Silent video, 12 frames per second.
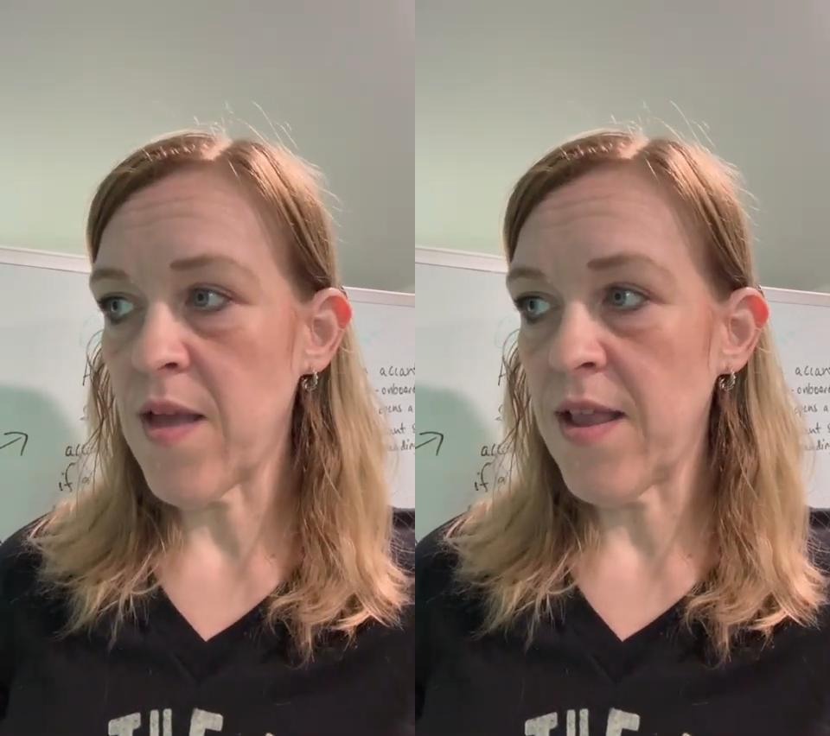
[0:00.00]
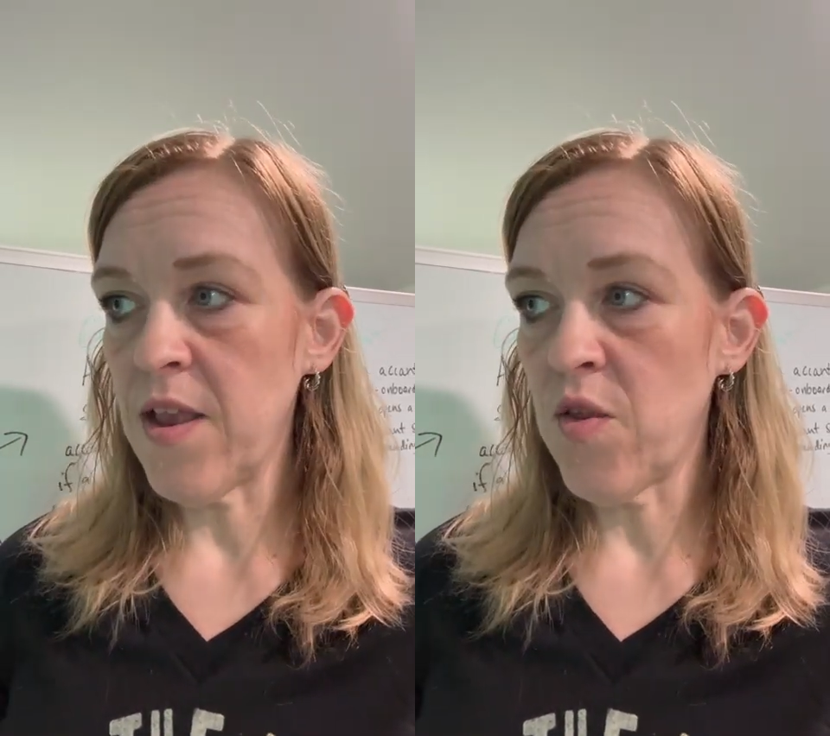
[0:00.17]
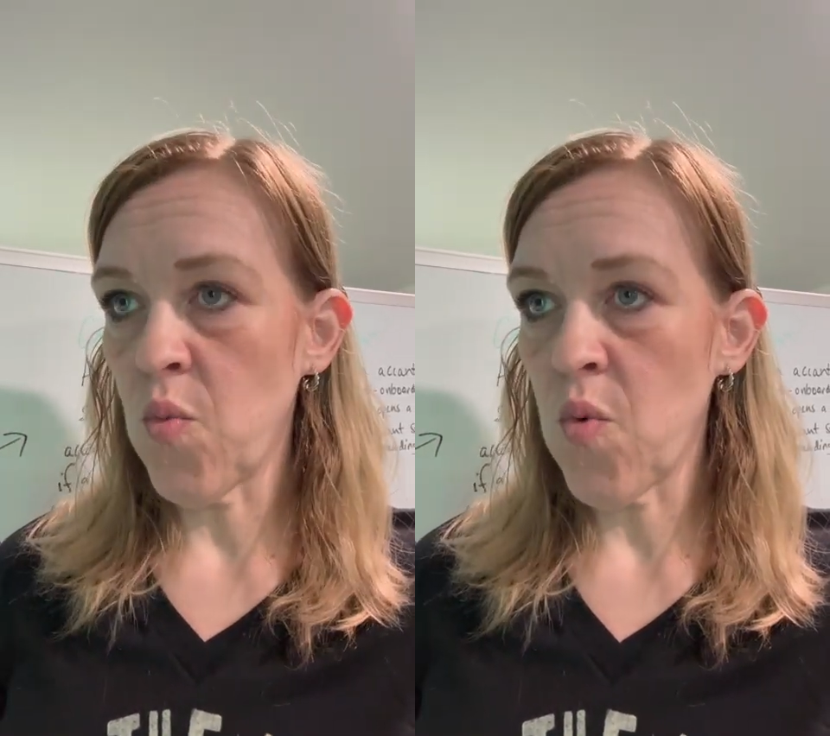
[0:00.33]
I
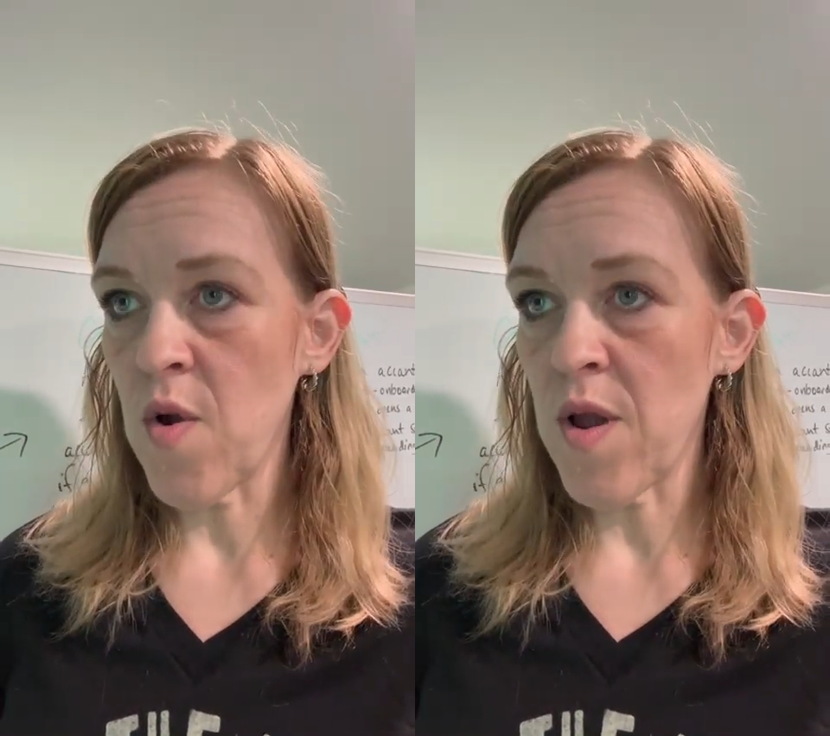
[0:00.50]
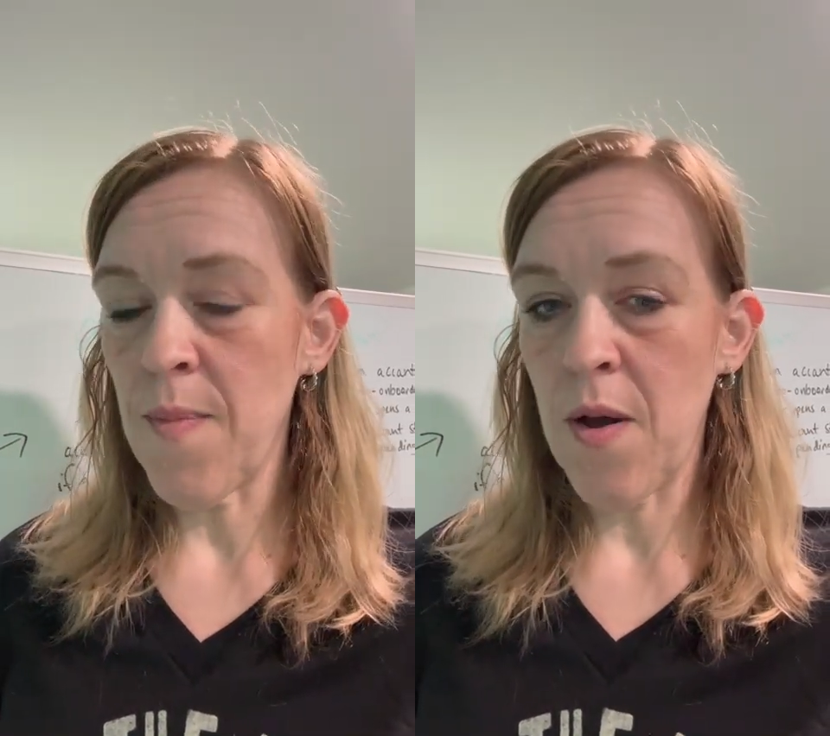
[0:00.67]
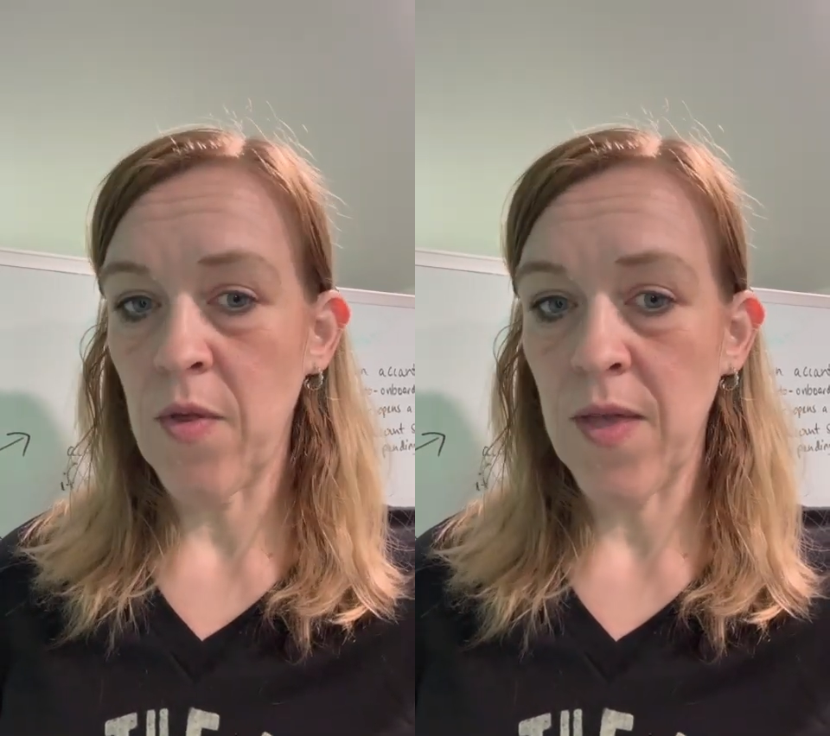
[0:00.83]
need to worry
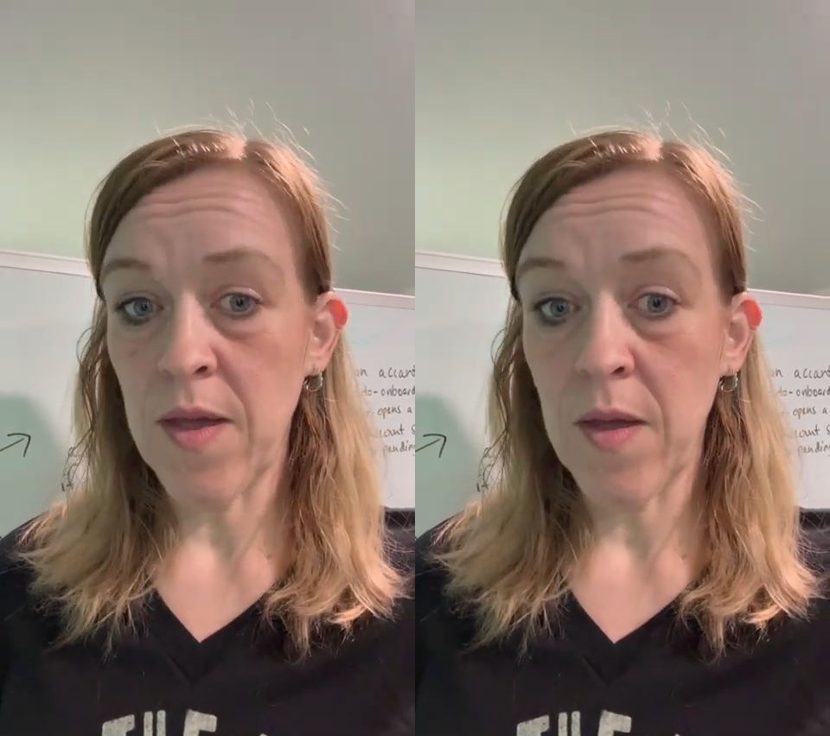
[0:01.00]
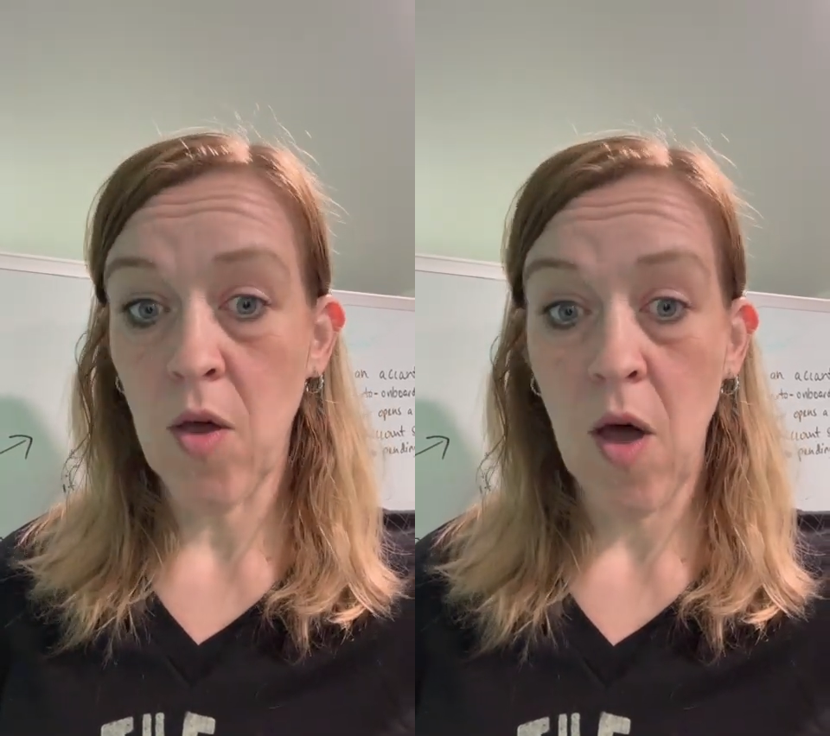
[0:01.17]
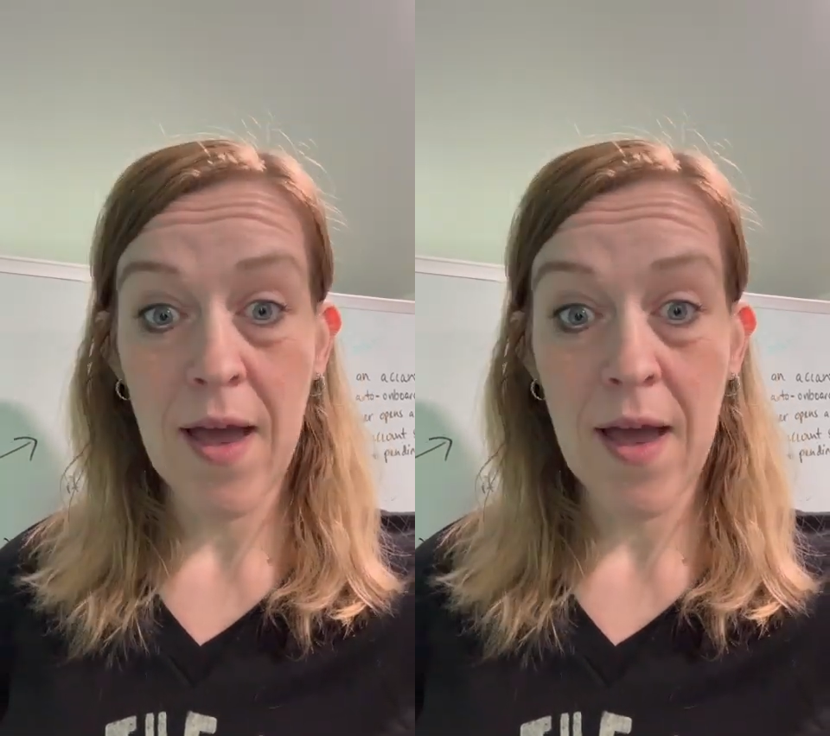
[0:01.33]
about like